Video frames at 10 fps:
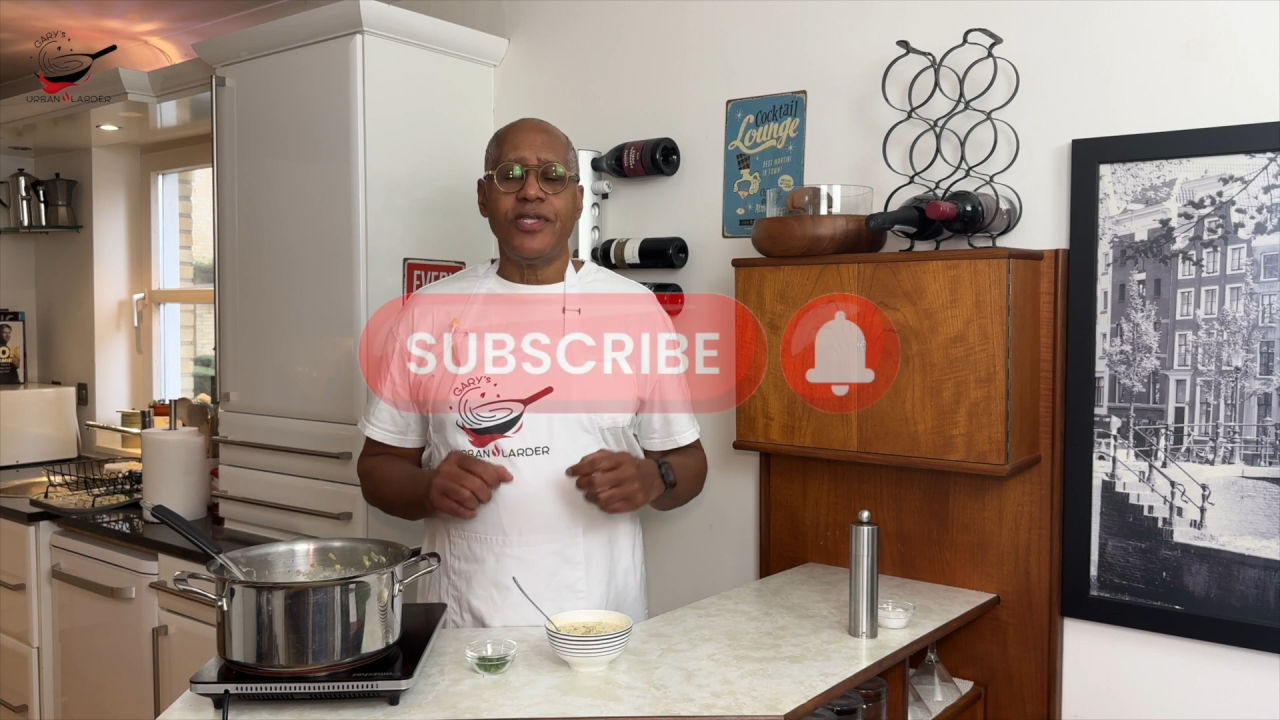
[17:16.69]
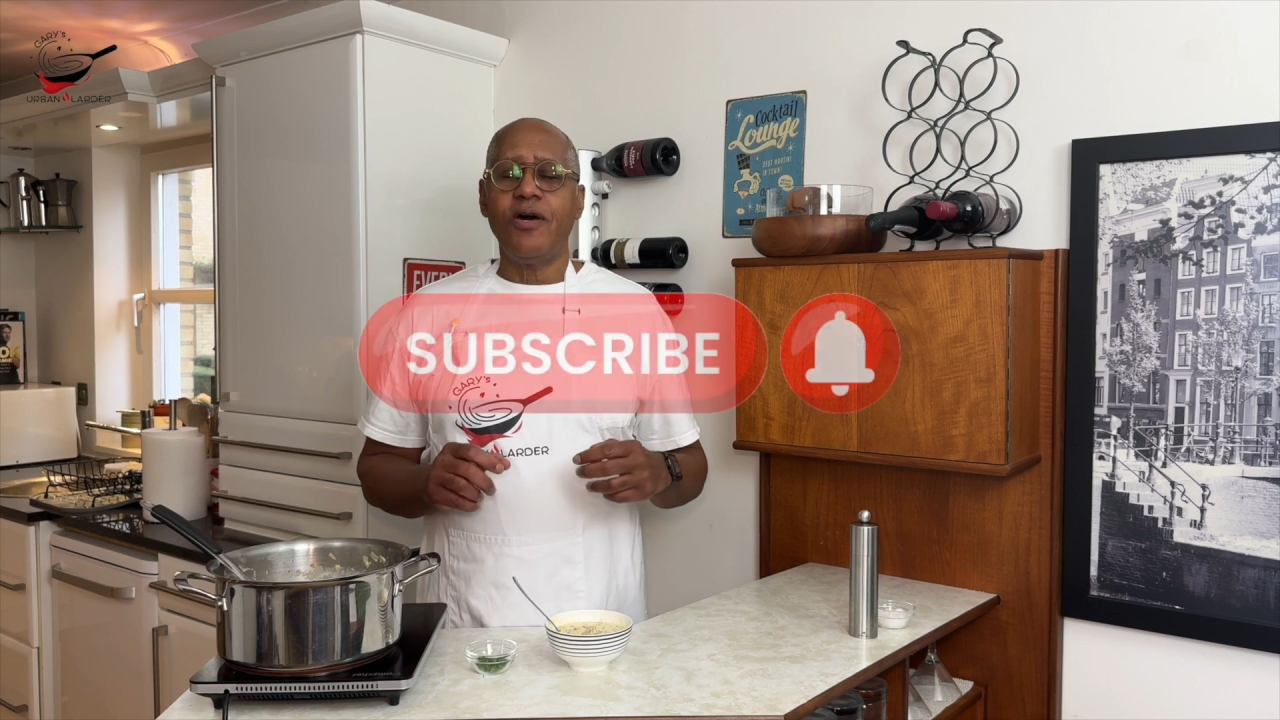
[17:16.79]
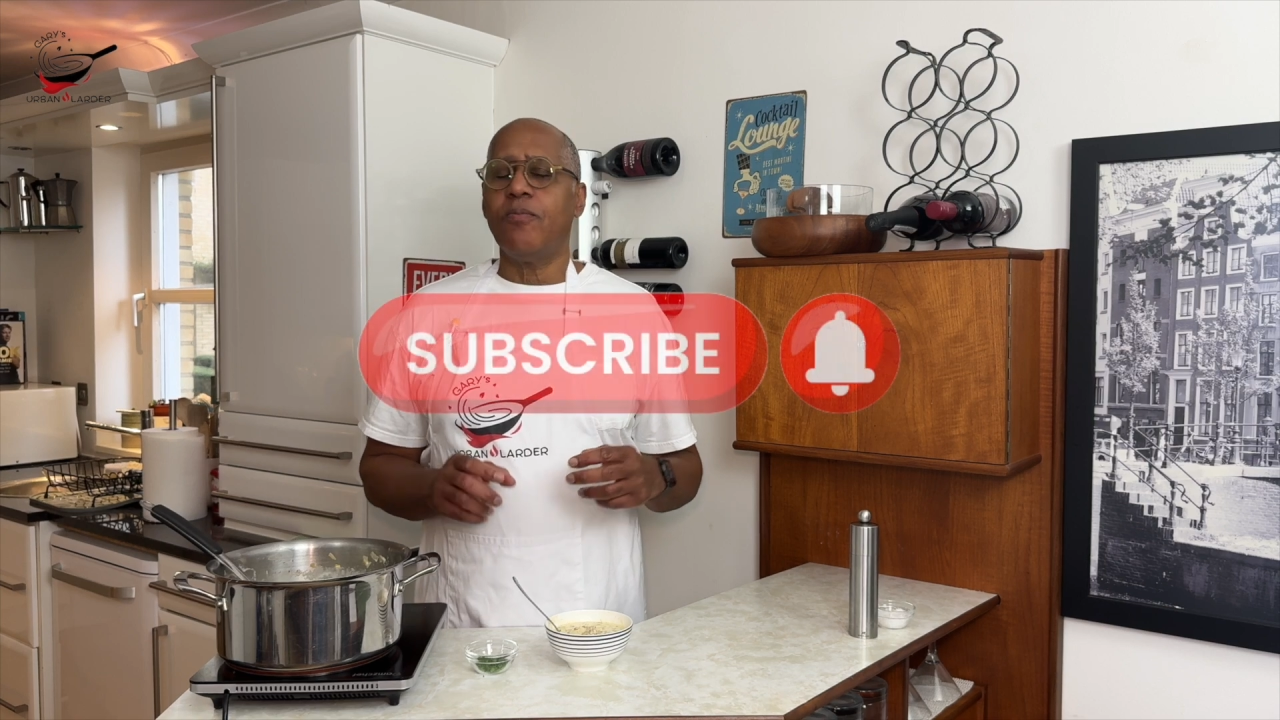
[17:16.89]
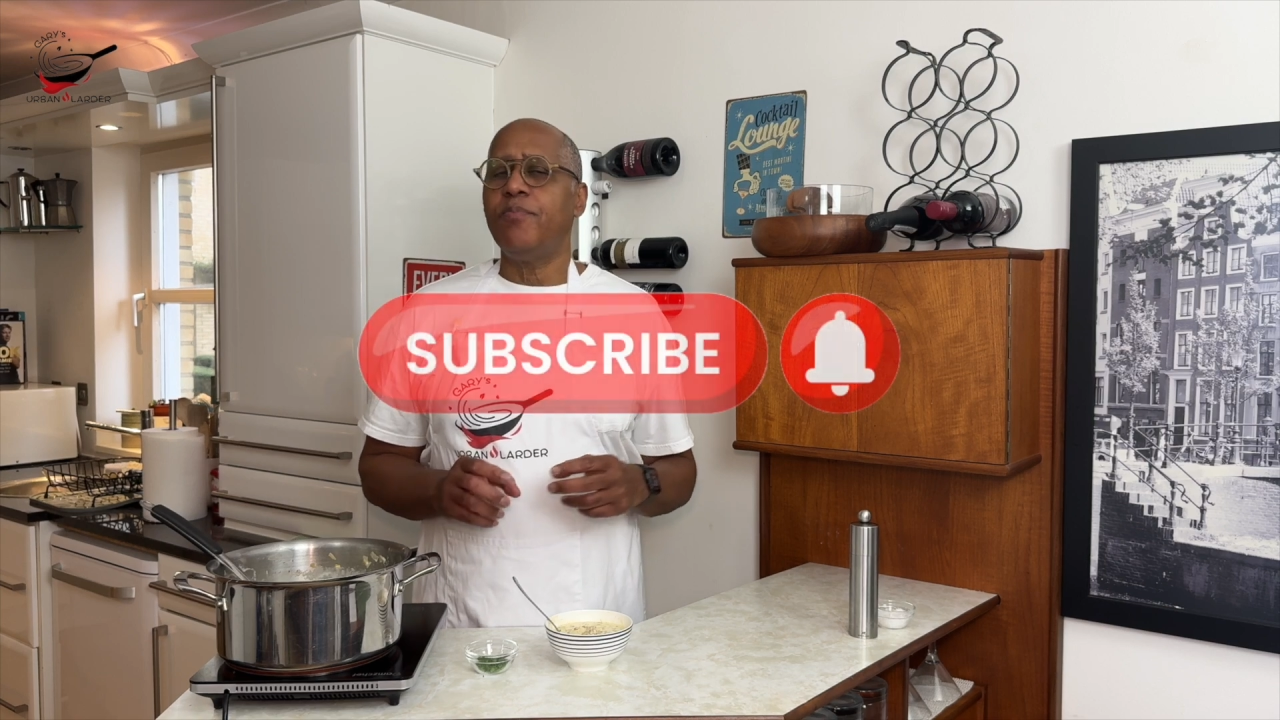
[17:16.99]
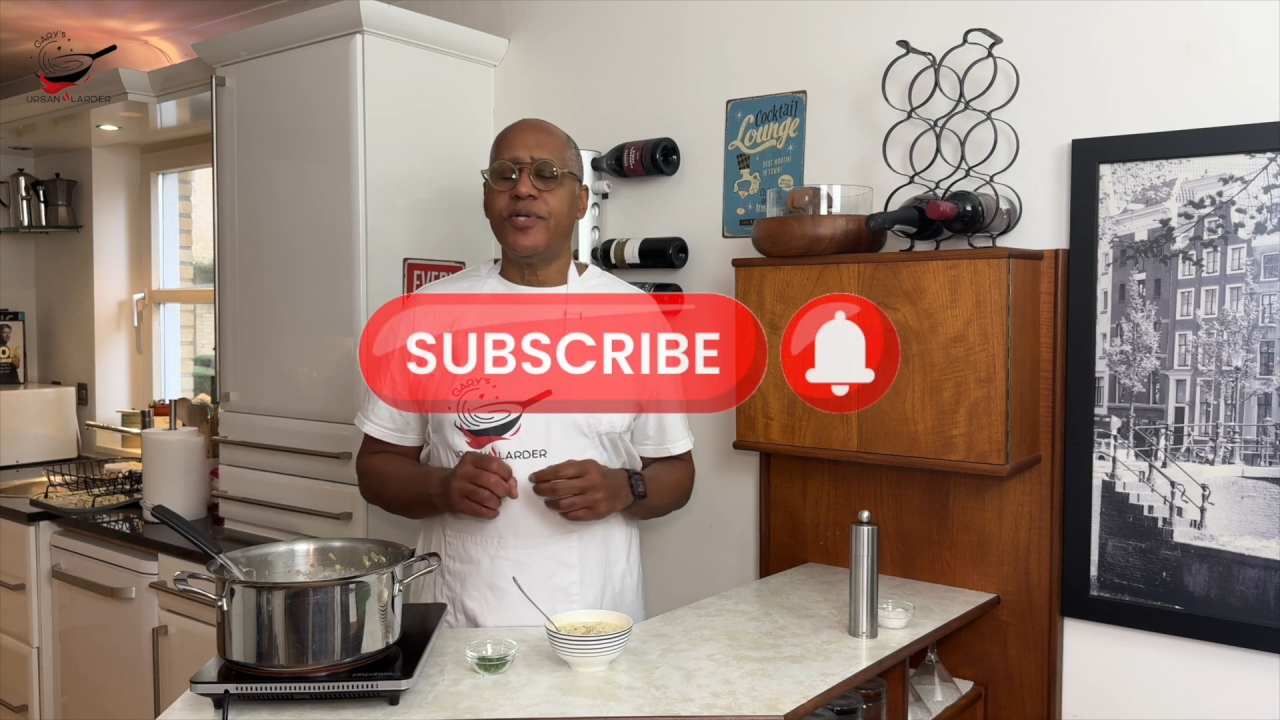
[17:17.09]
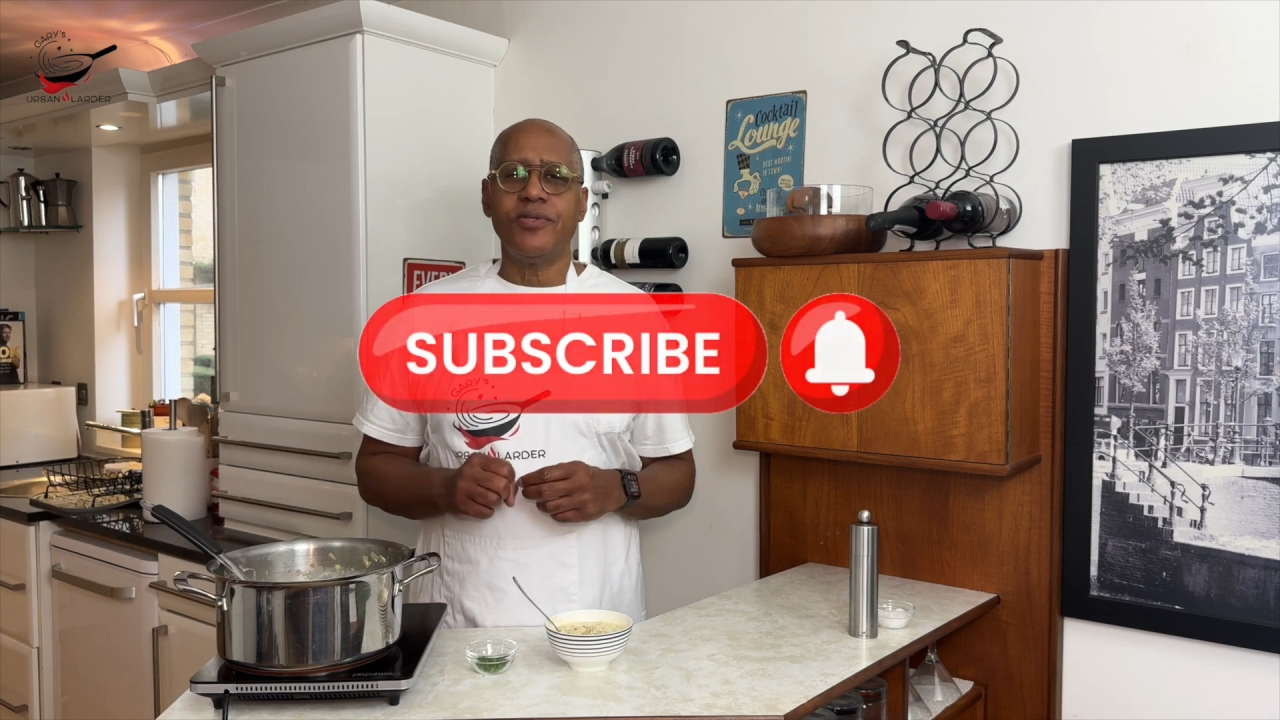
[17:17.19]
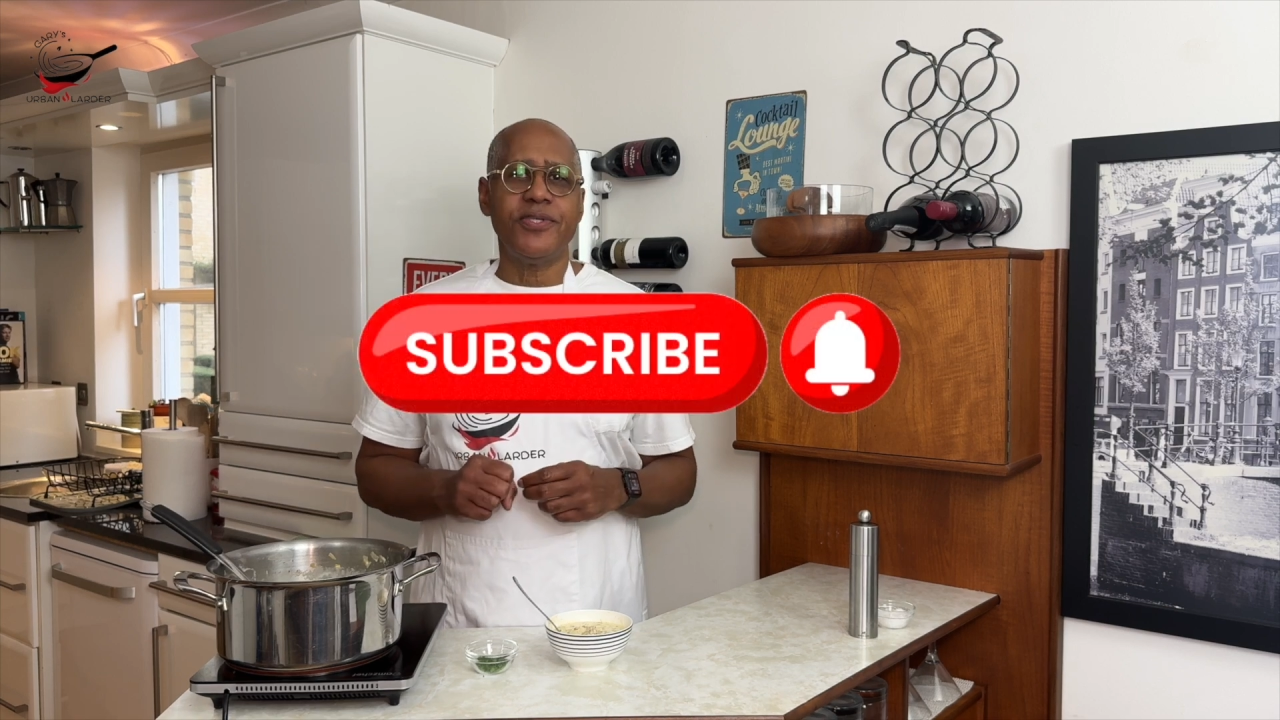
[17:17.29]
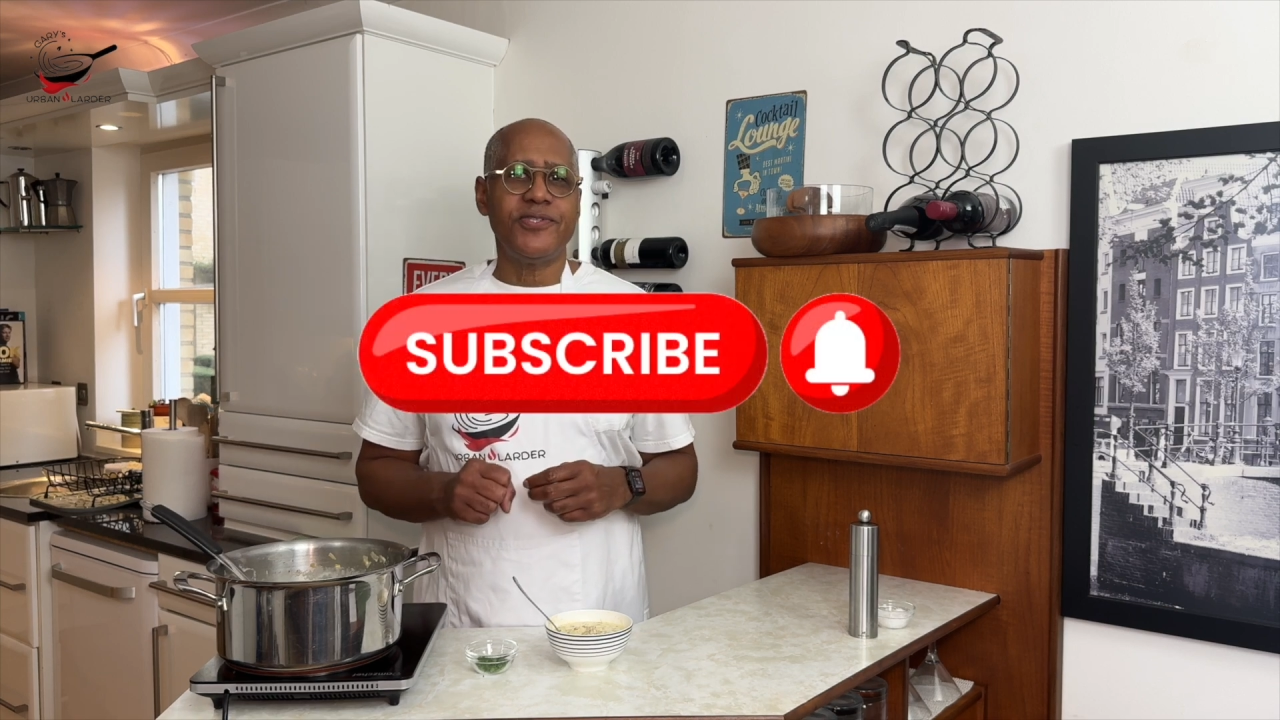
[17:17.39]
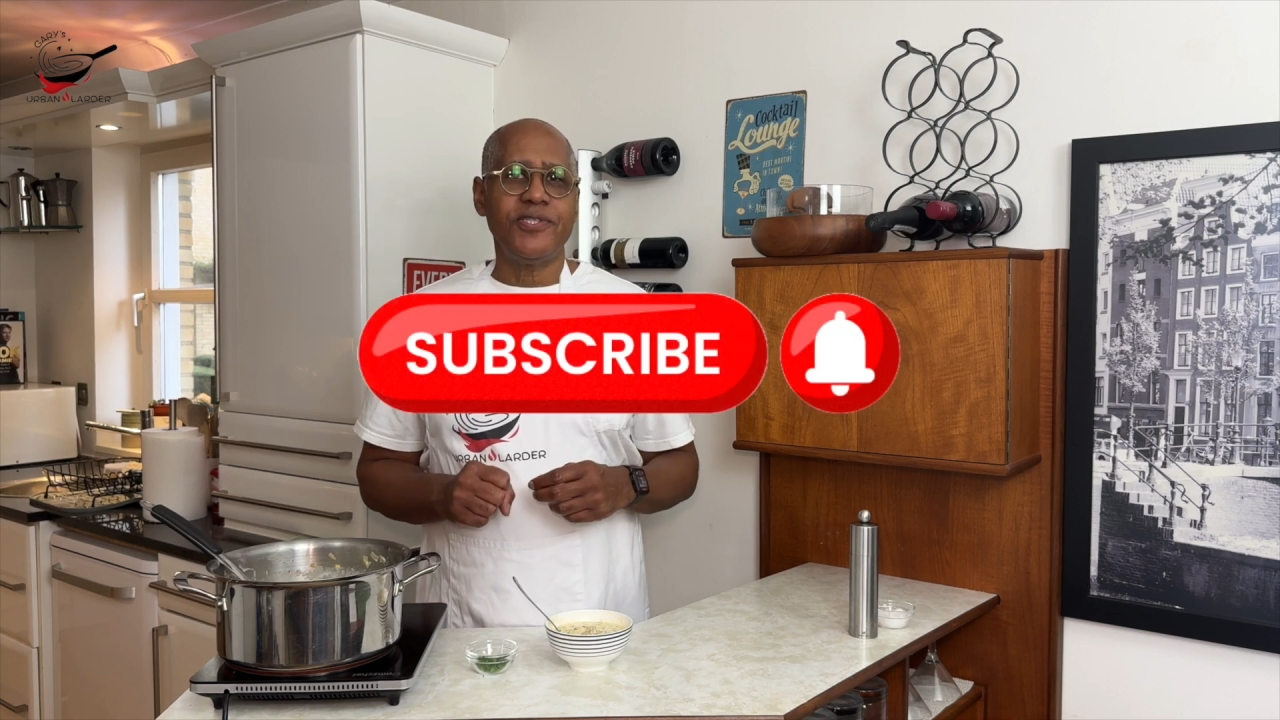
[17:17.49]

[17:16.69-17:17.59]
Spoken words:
help build this